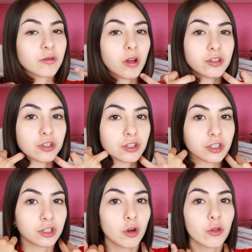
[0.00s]
so I
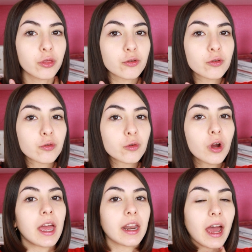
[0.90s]
just go through
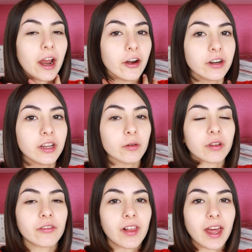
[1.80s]
and iron it with
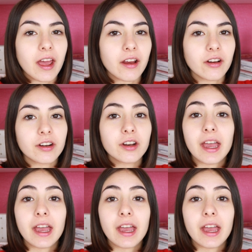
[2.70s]
a flat iron